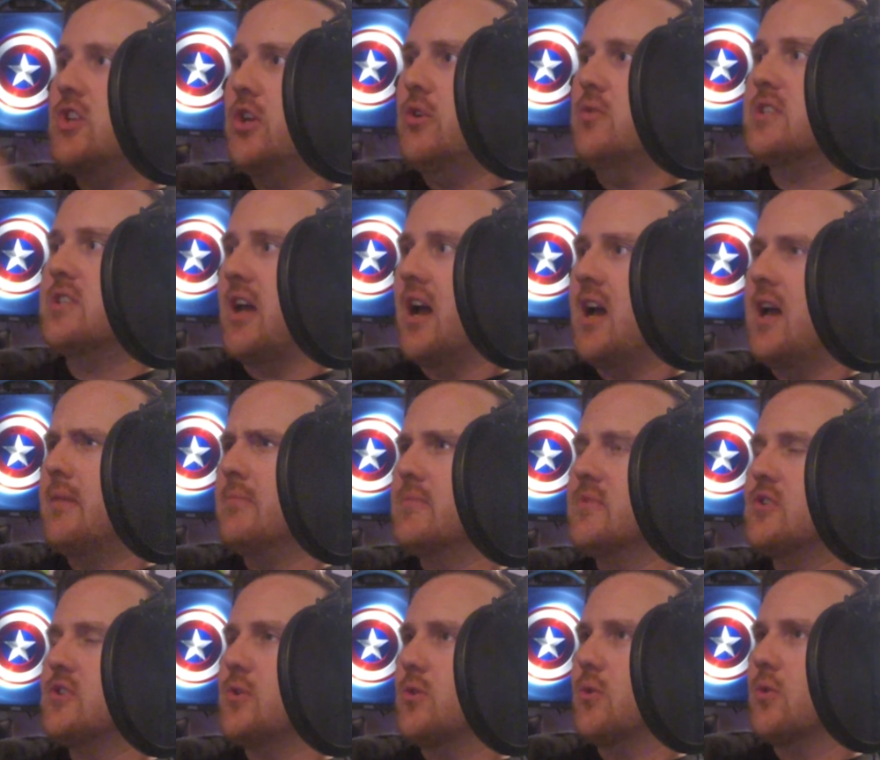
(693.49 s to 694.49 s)
2
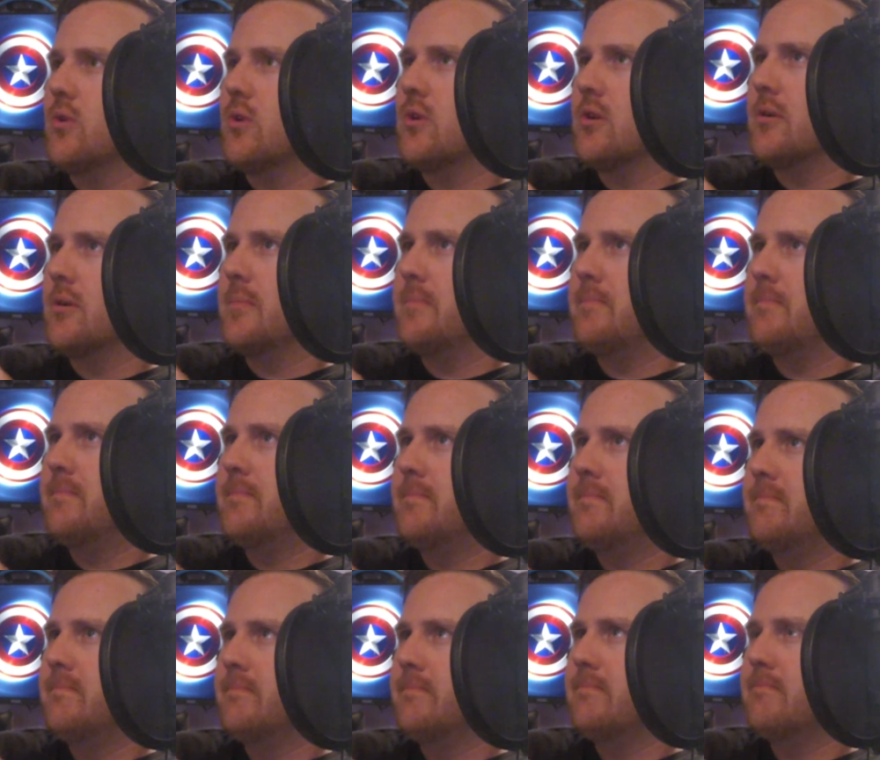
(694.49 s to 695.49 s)
times, or
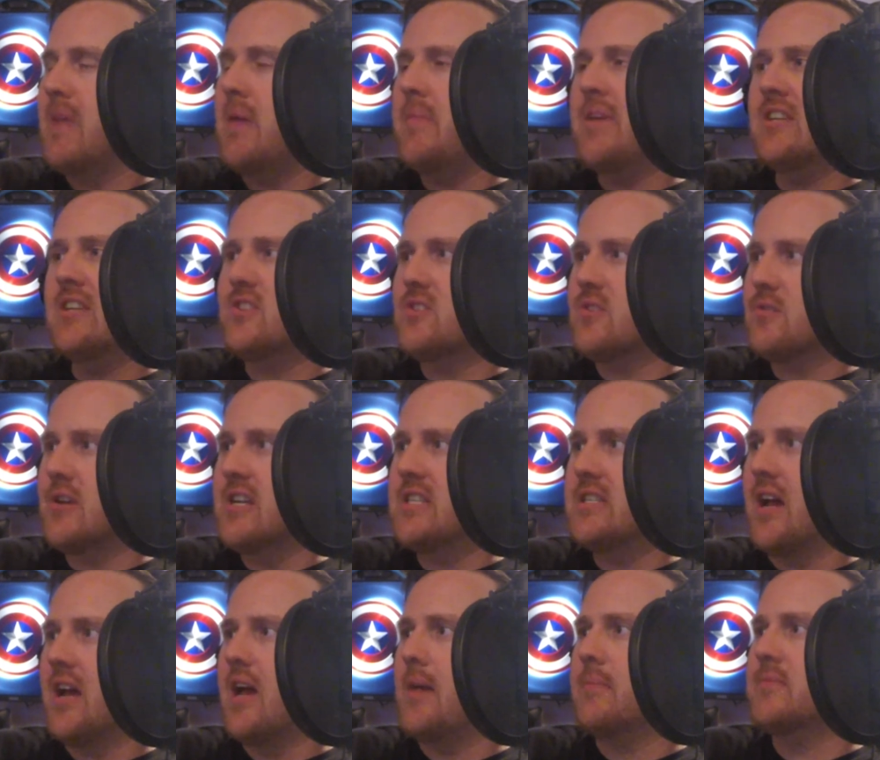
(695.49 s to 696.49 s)
maybe it's 3
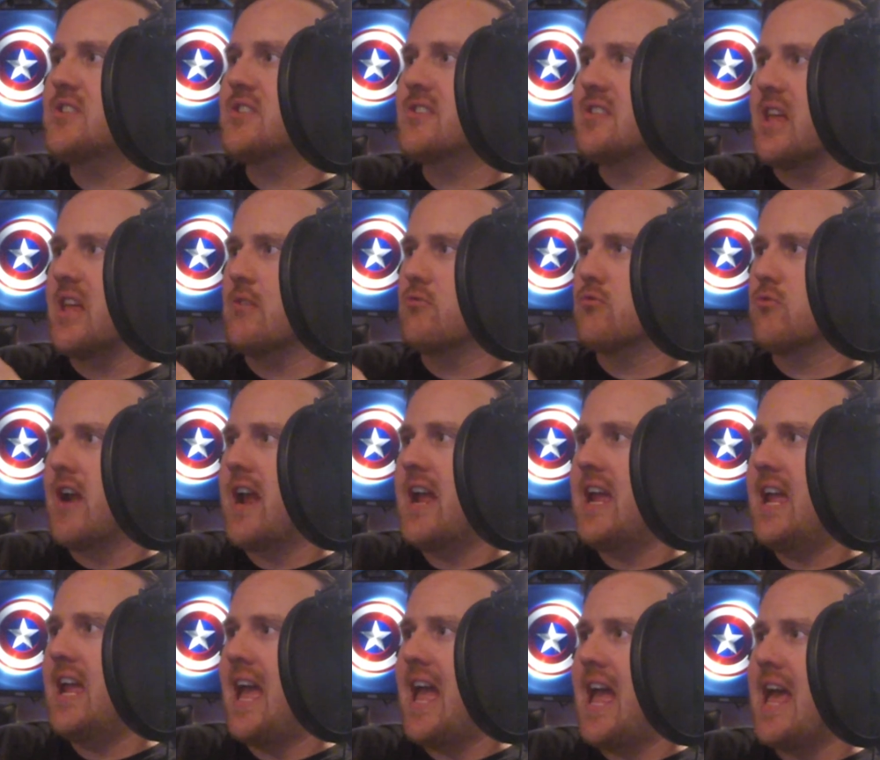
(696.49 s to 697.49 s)
times, that
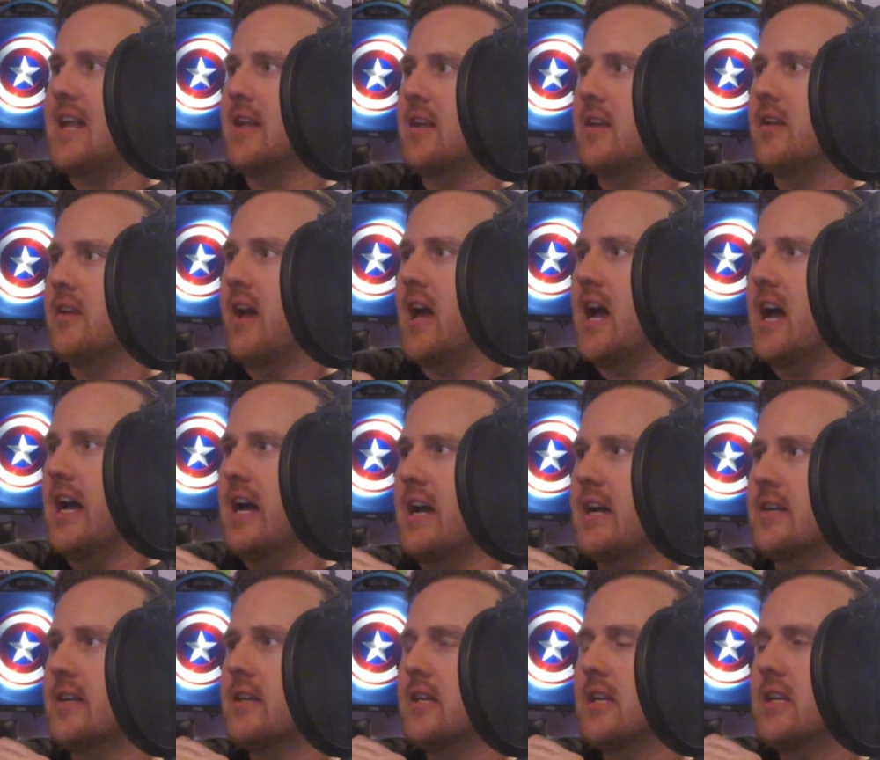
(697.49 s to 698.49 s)
Rey and
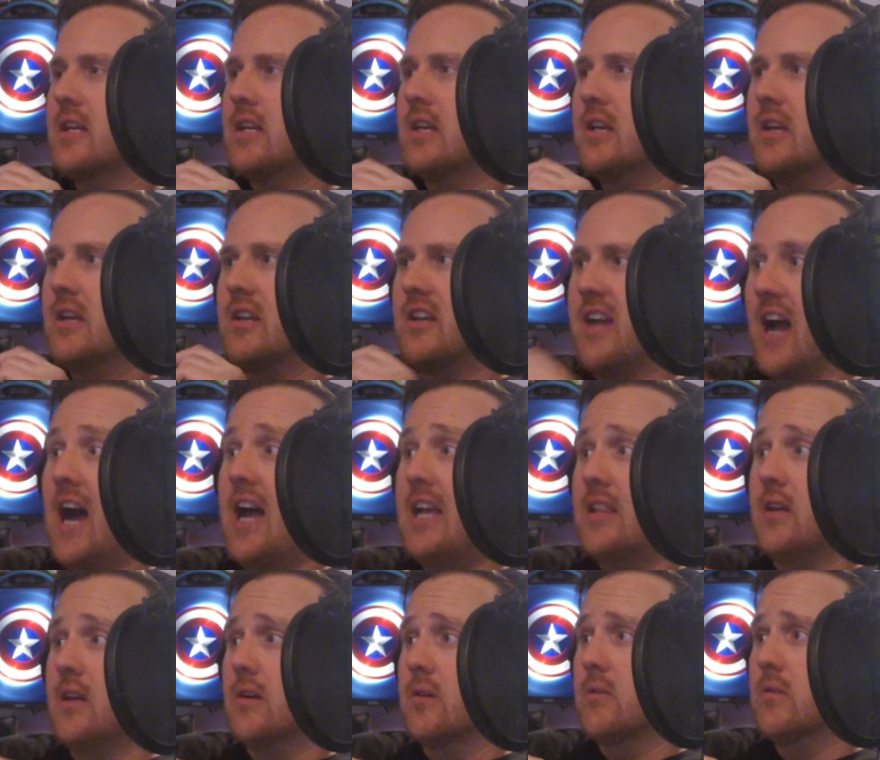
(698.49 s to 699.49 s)

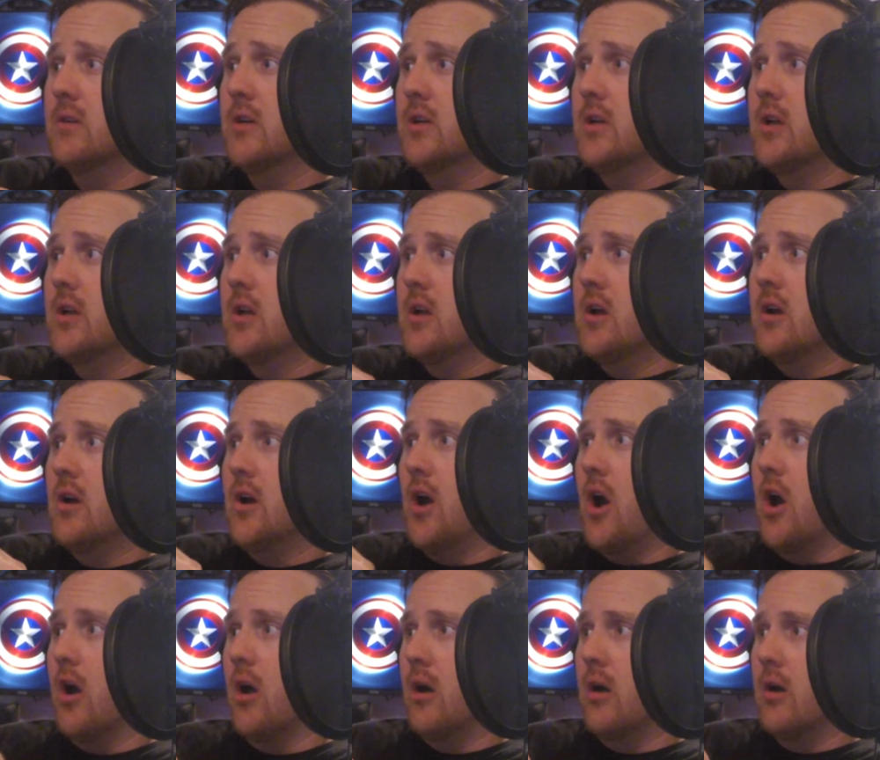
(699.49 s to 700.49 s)
Kylo
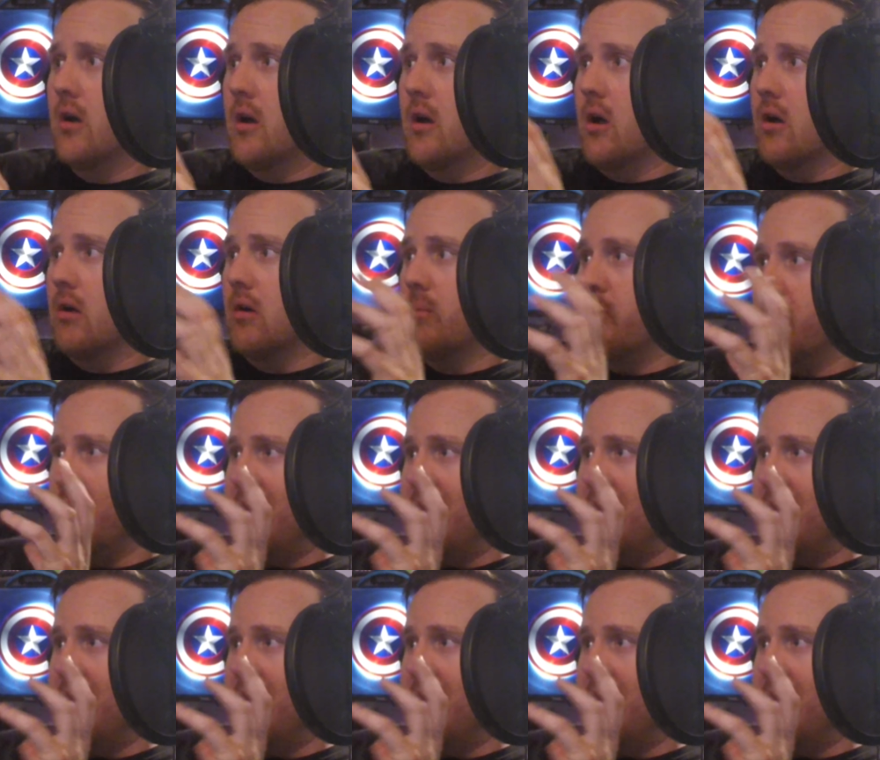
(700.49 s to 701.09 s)
are